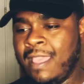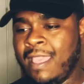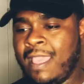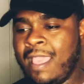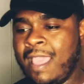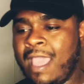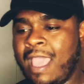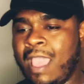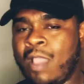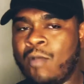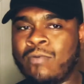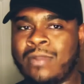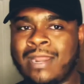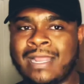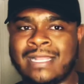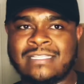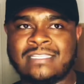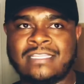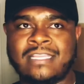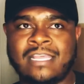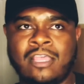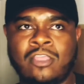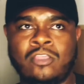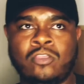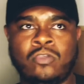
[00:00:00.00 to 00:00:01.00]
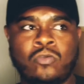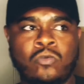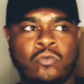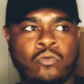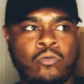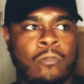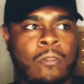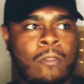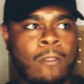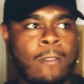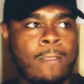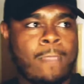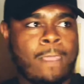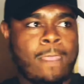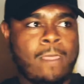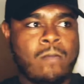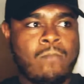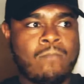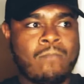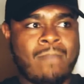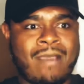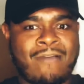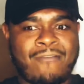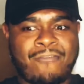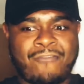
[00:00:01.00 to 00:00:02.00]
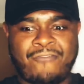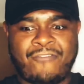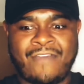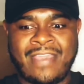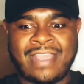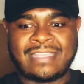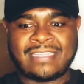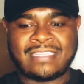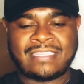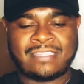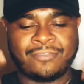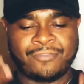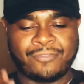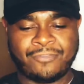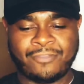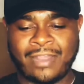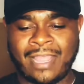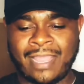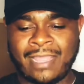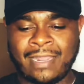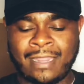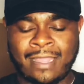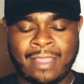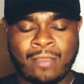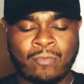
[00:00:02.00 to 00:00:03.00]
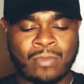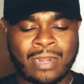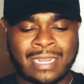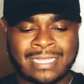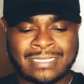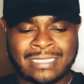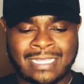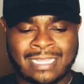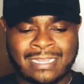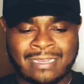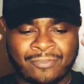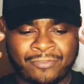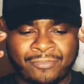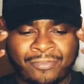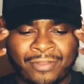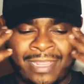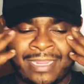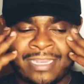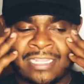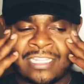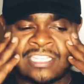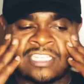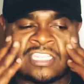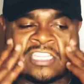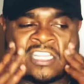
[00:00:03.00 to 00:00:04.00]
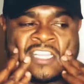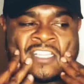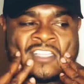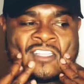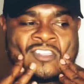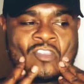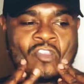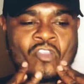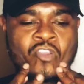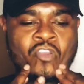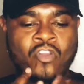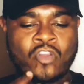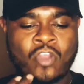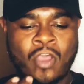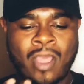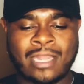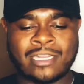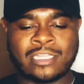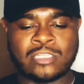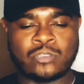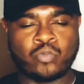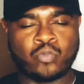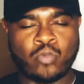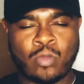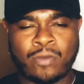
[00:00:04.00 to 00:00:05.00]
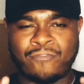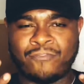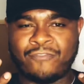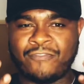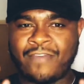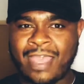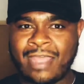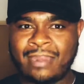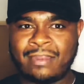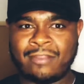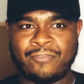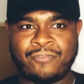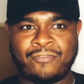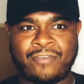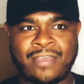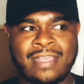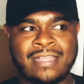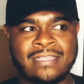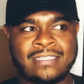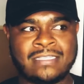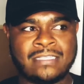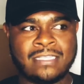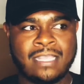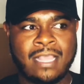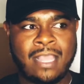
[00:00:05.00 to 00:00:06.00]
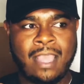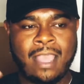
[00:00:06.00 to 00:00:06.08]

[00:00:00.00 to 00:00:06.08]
And when I tell you, my face deflated, and when I say deflated, it's just, you know, I just wasn't fat in the face.